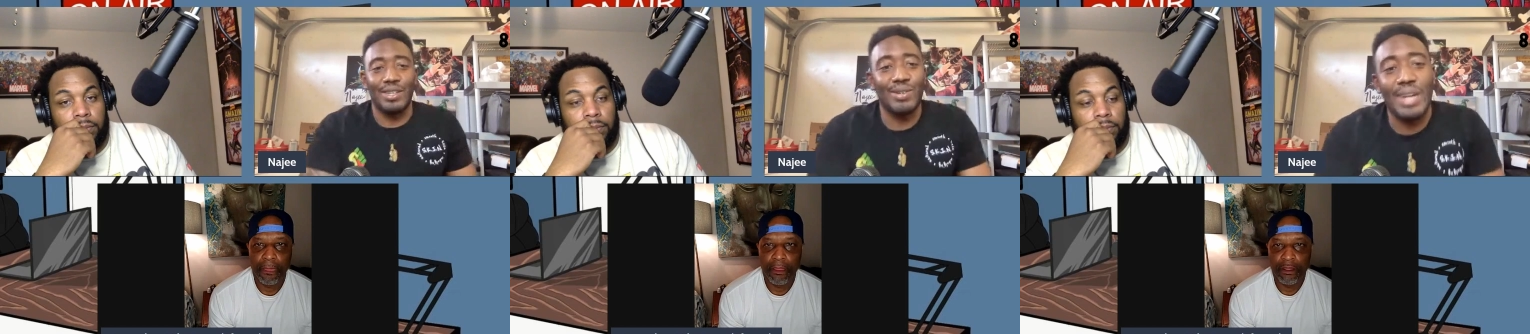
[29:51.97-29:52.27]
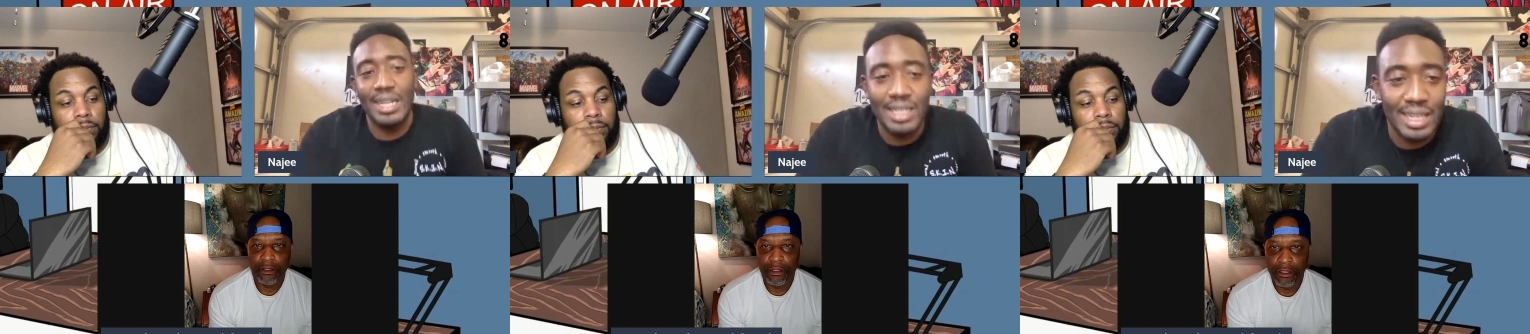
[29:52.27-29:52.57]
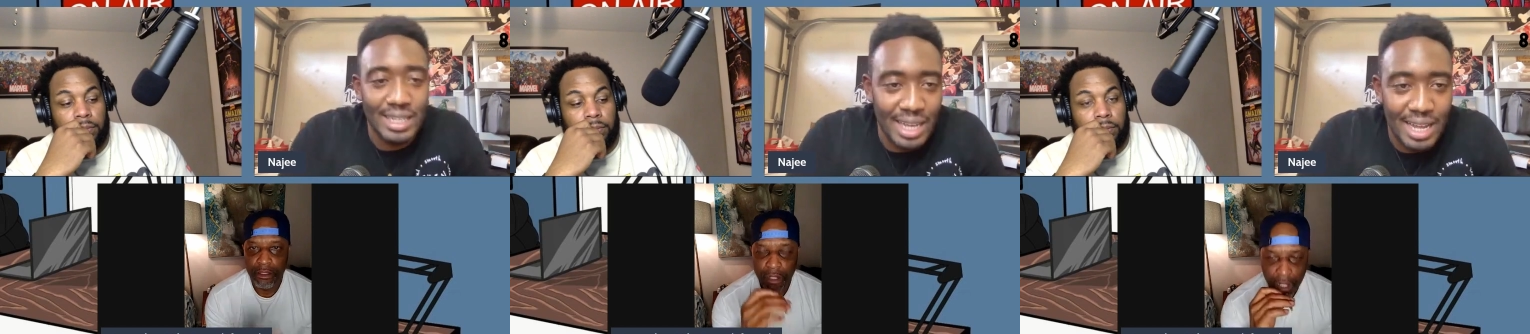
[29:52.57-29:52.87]
Speaker 1: or you got
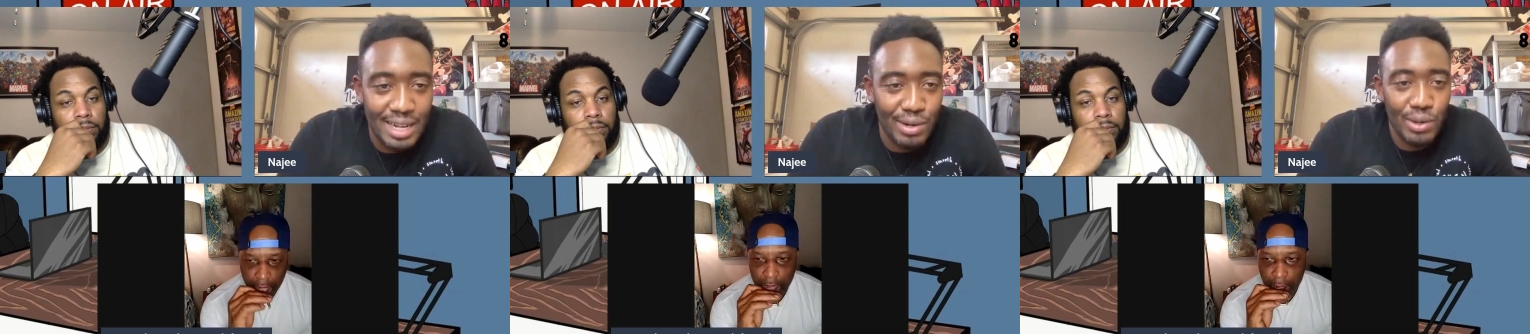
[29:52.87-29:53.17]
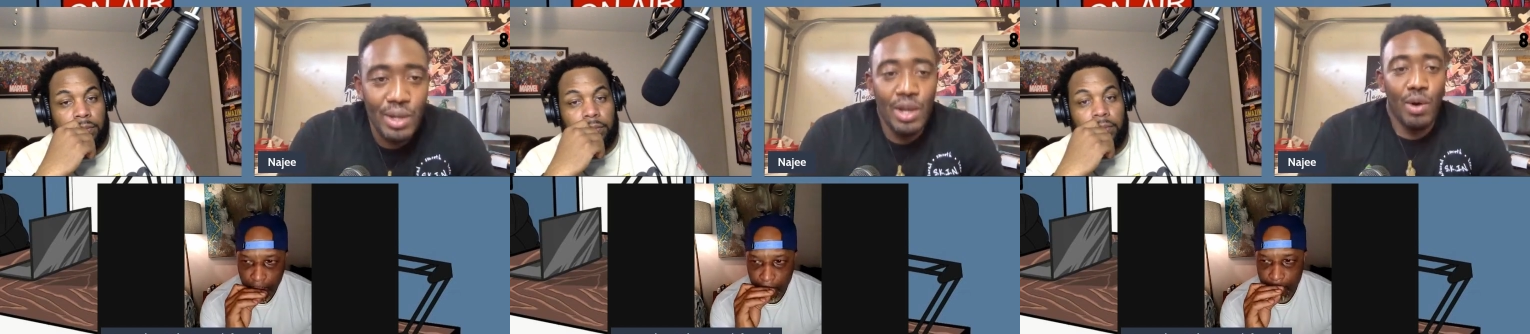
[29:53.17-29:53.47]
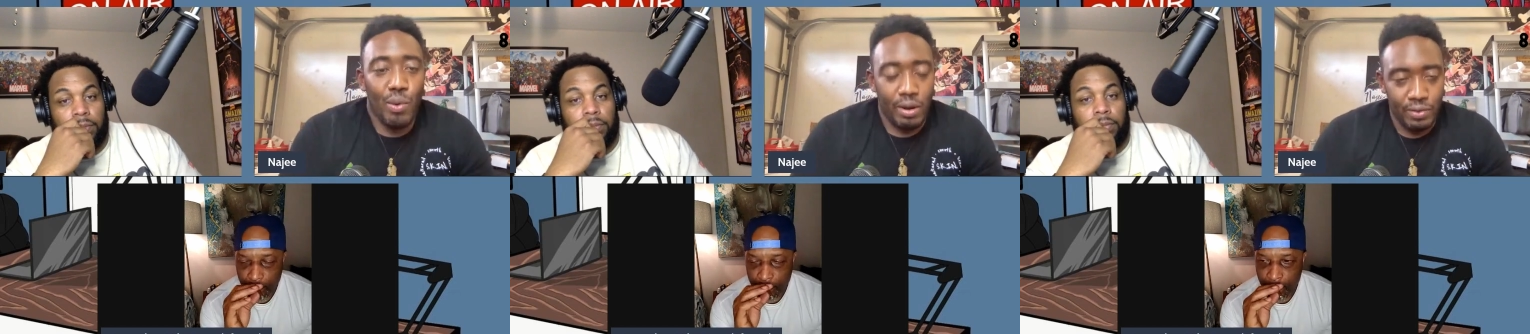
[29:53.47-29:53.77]
TikTok or
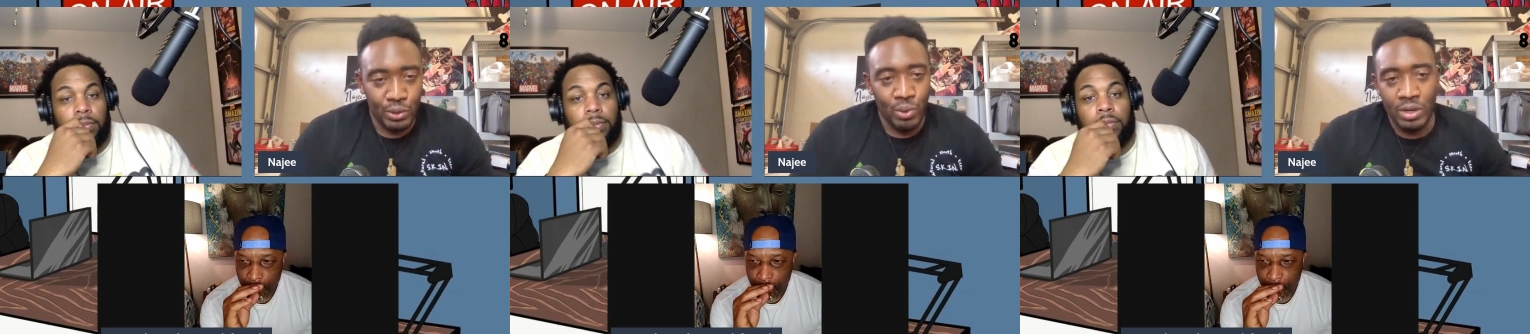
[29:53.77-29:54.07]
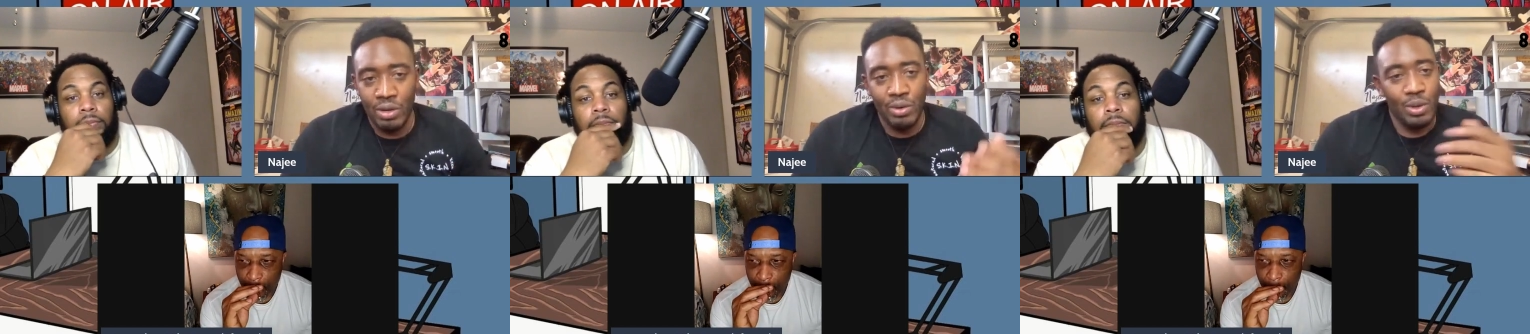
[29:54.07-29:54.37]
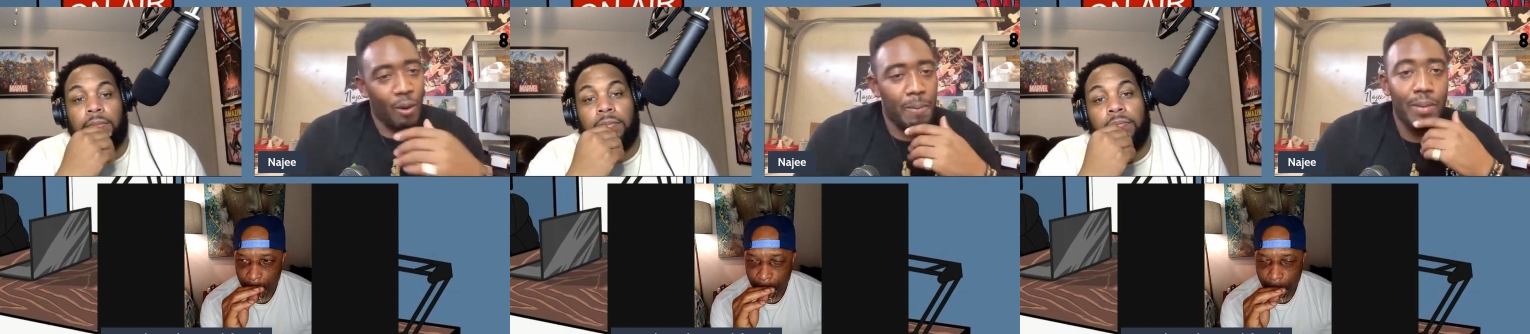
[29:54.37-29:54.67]
whatever's mm-hmm. going on.
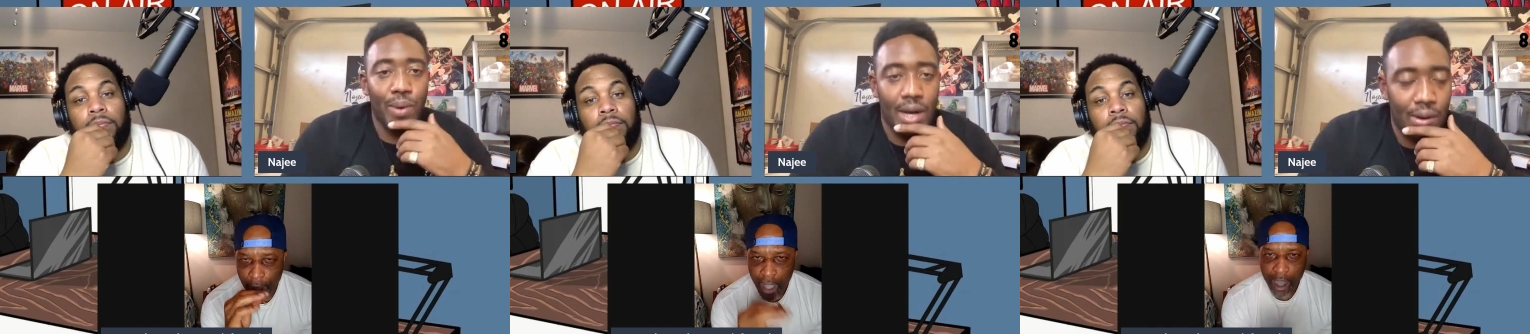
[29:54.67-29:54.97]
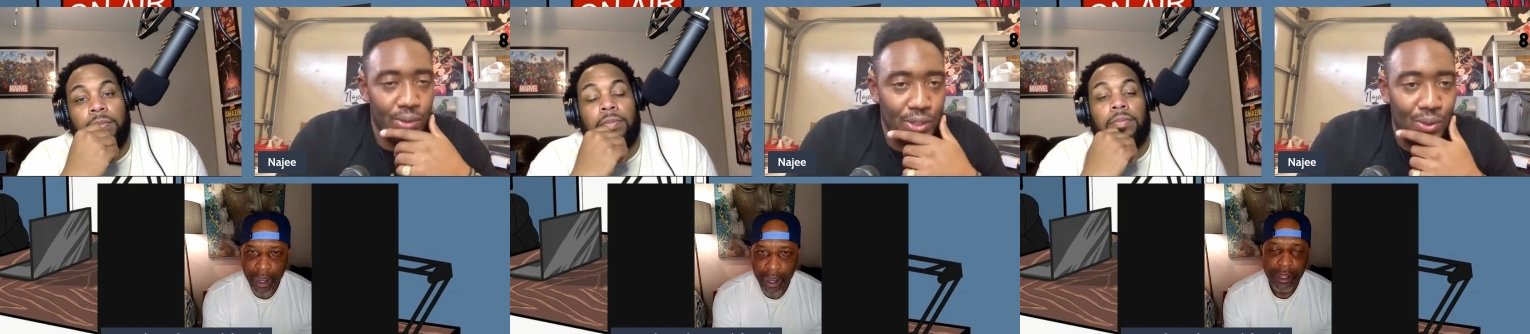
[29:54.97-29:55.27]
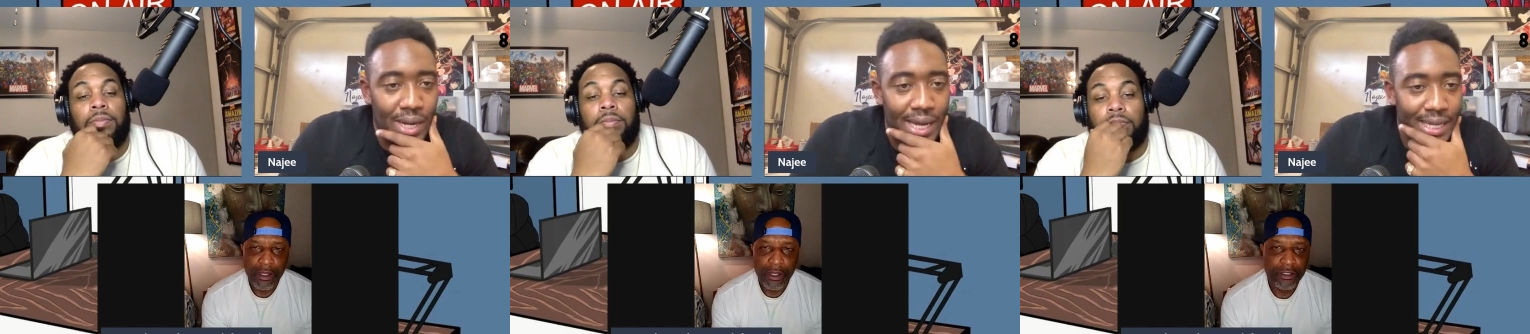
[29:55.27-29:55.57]
You know, people always
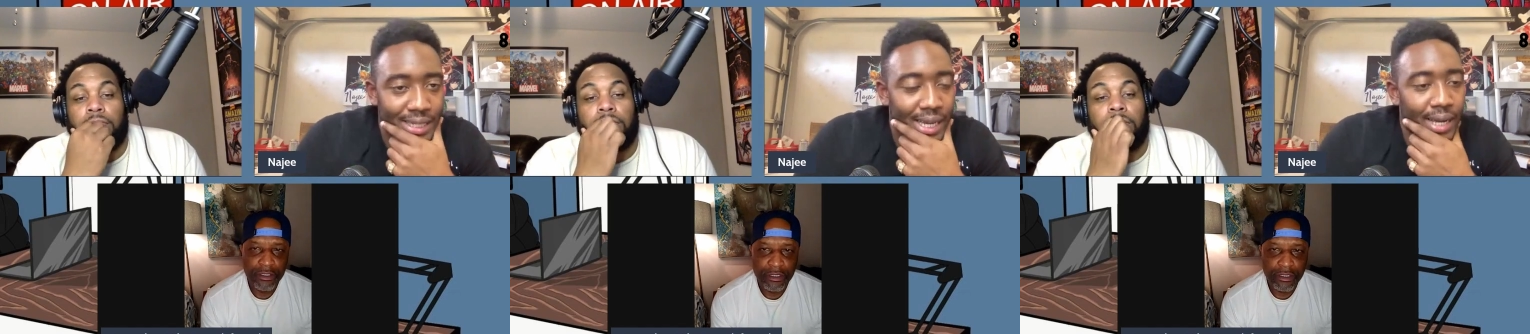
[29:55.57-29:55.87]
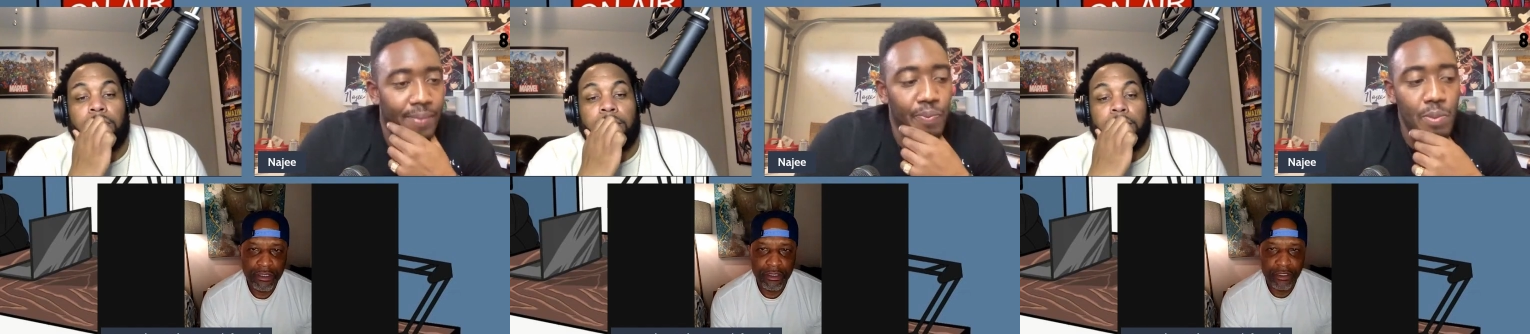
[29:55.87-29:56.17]
gonna ask that.